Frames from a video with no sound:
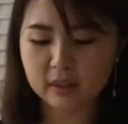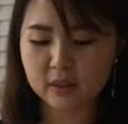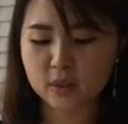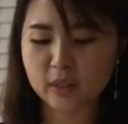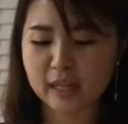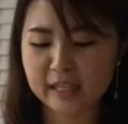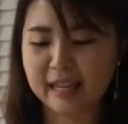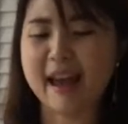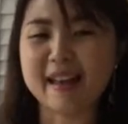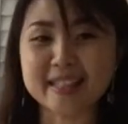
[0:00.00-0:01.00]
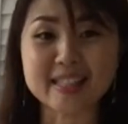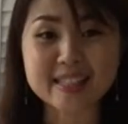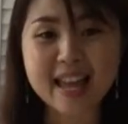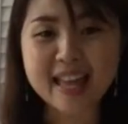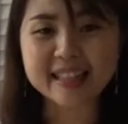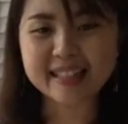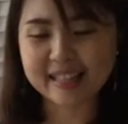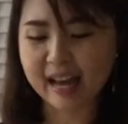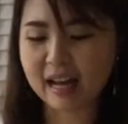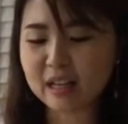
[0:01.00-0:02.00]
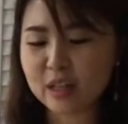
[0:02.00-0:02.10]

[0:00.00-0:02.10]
so that it can stand. Yeah.